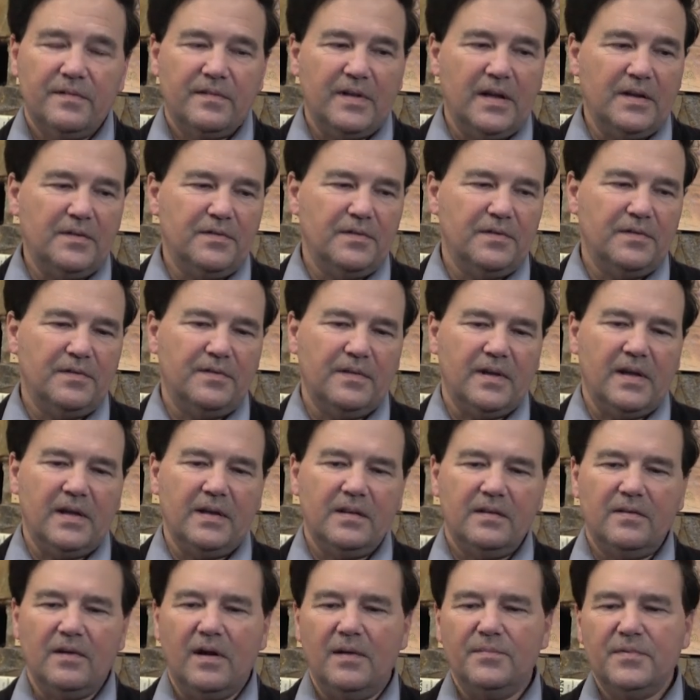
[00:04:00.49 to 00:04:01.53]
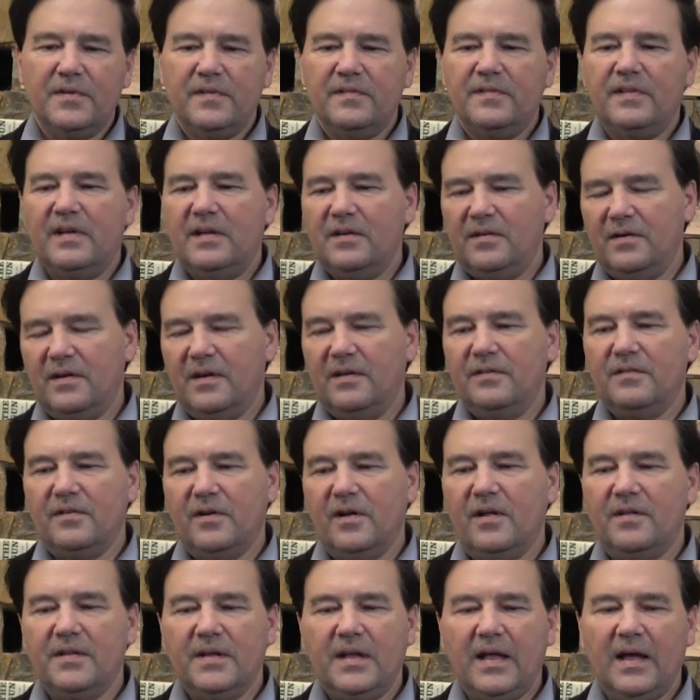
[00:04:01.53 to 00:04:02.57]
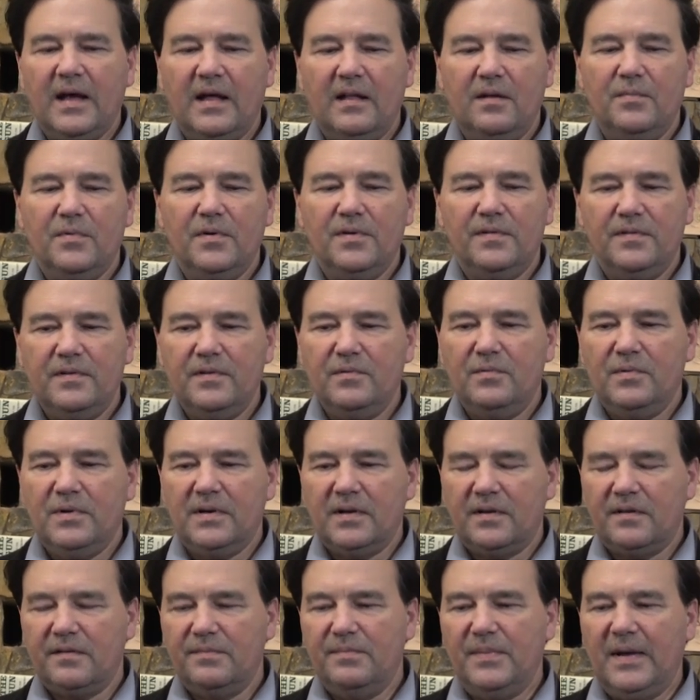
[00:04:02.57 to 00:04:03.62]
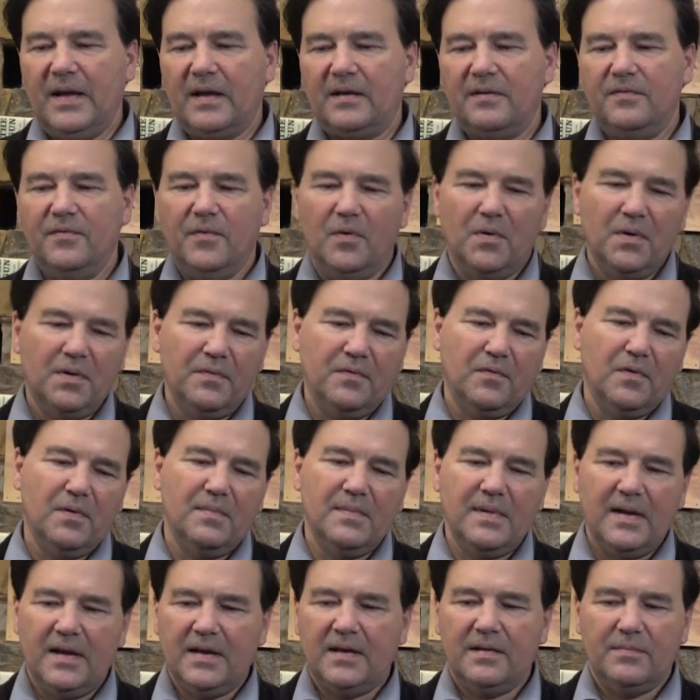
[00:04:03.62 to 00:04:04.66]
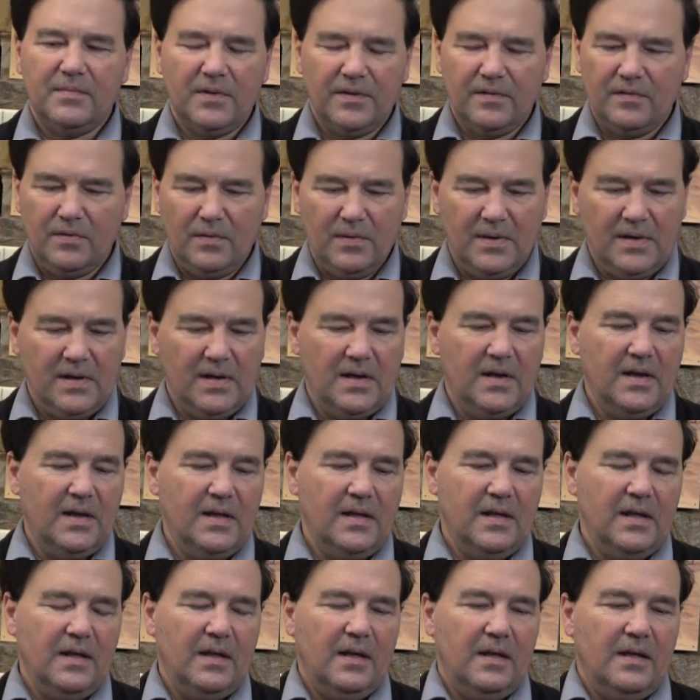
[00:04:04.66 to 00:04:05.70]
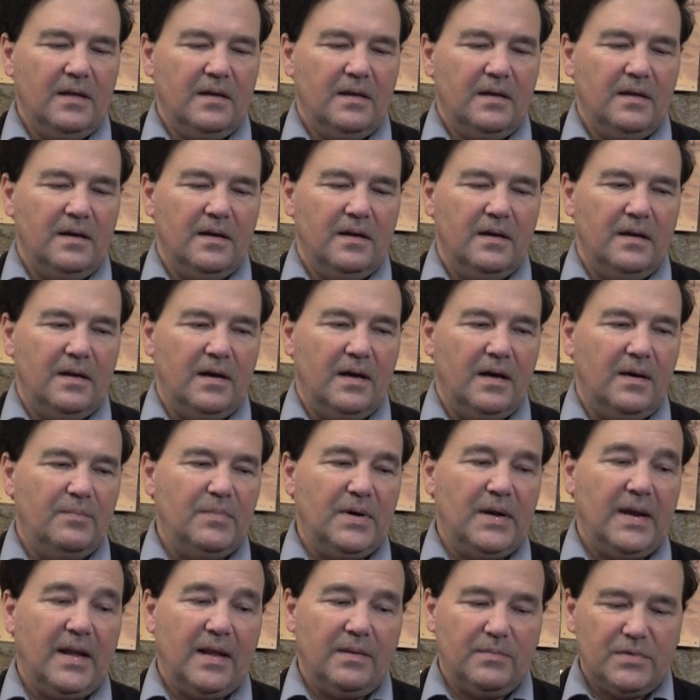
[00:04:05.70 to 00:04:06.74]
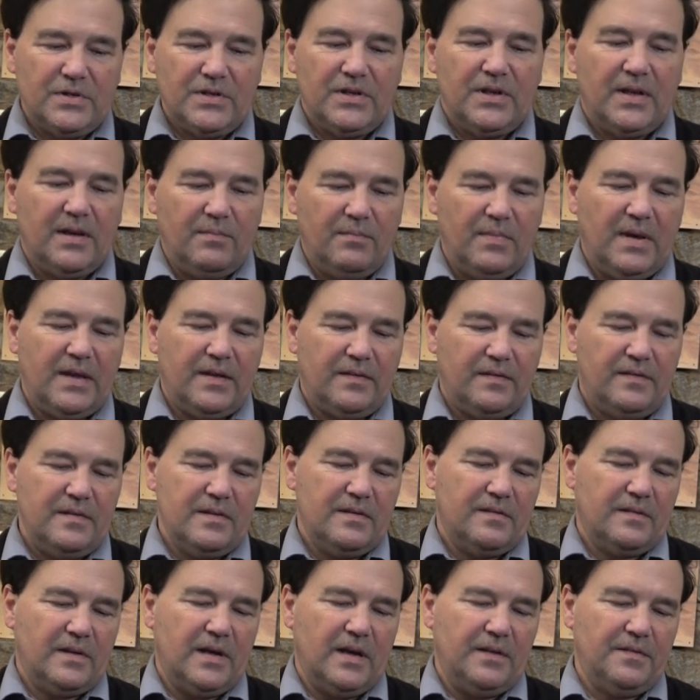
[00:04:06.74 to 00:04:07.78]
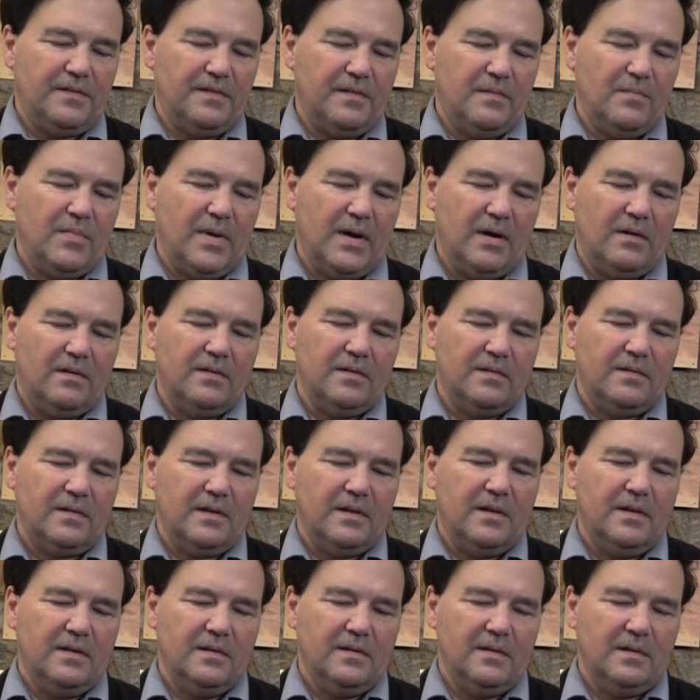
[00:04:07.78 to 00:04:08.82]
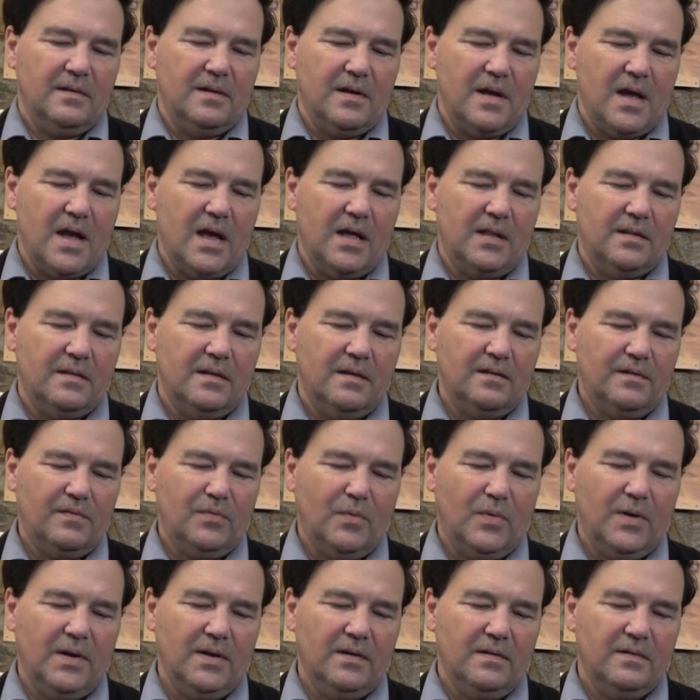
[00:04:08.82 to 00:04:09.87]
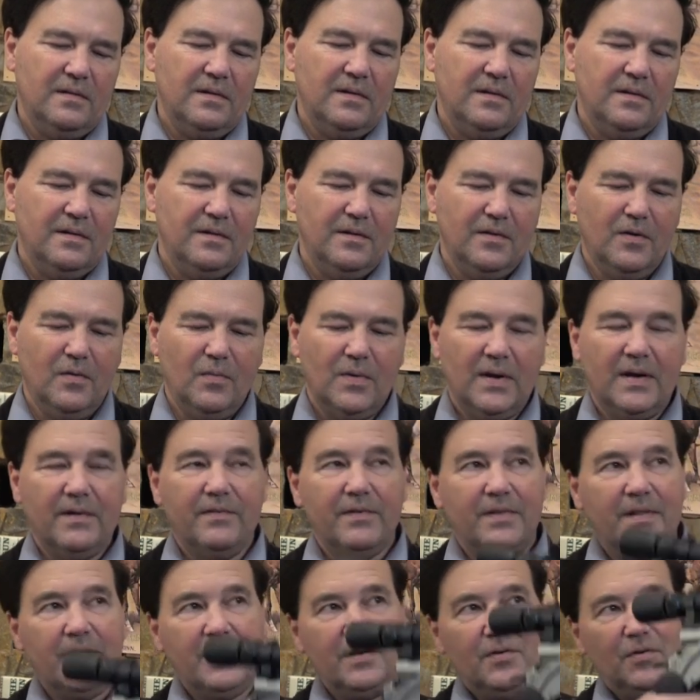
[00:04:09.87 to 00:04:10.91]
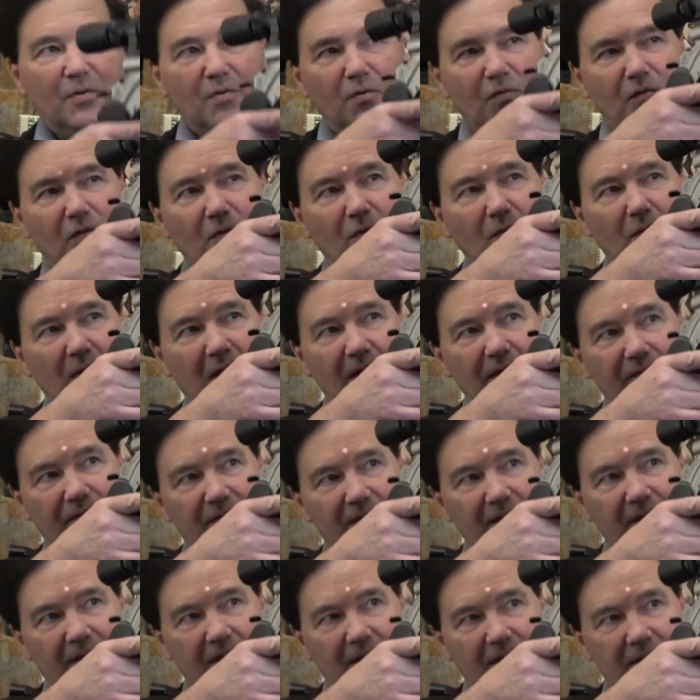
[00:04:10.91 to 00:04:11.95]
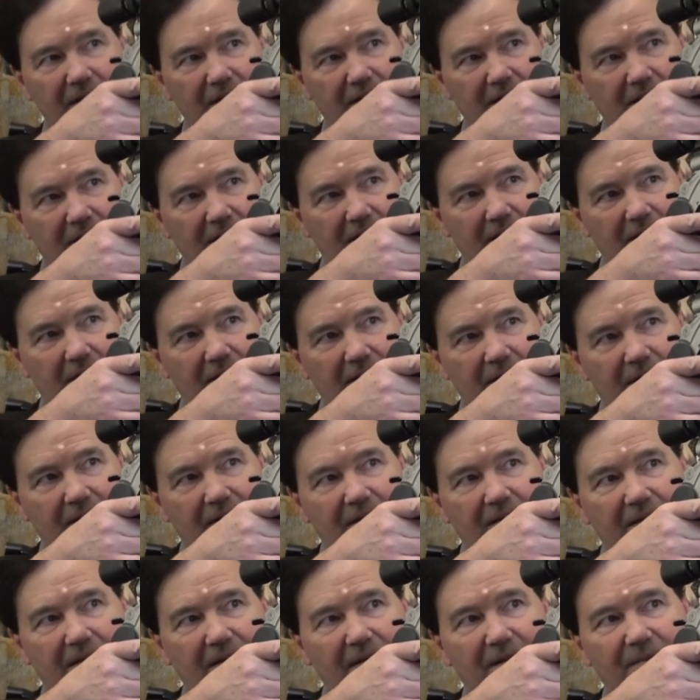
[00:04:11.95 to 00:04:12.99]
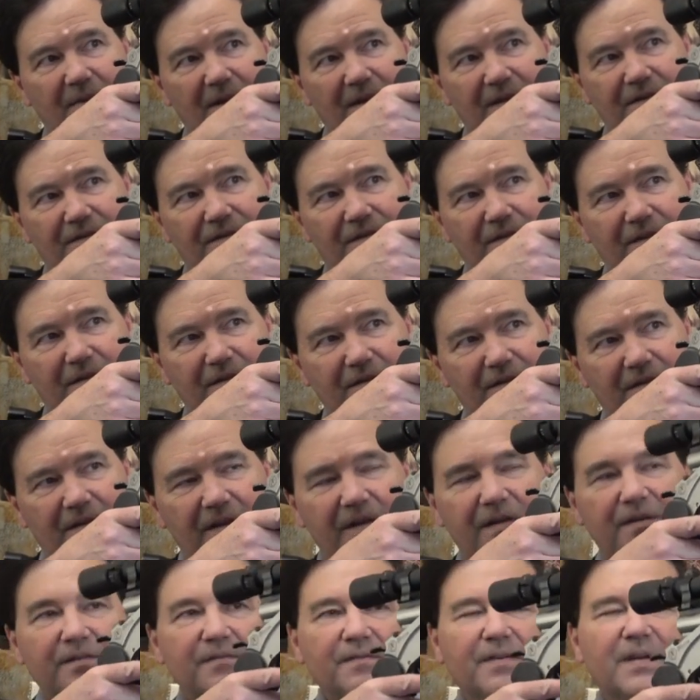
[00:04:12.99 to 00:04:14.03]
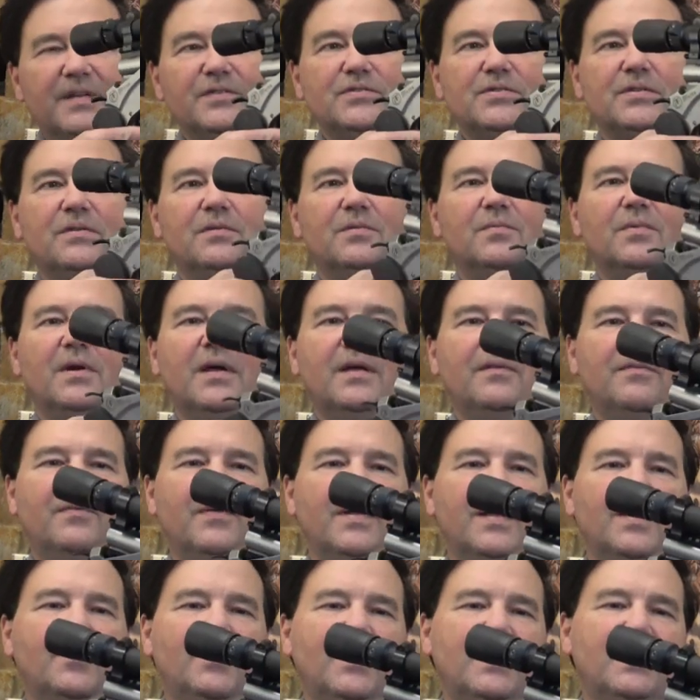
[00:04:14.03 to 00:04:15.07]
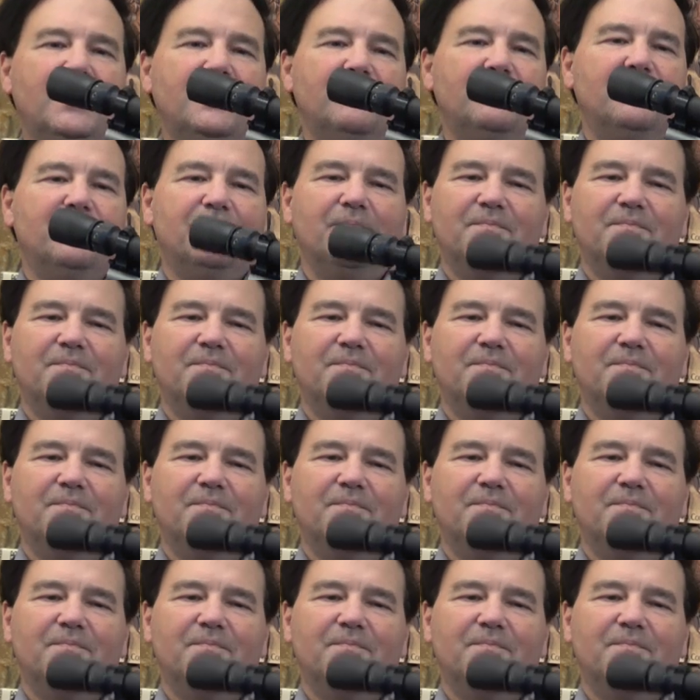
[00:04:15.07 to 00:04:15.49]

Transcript: Center site. Thompson Center has all the calibers you would expect, 44 Magnum and so on. But MGM makes these custom barrels. And this one, you know, whatever they do for rifling, I mean, it just looks like conventional rifling, but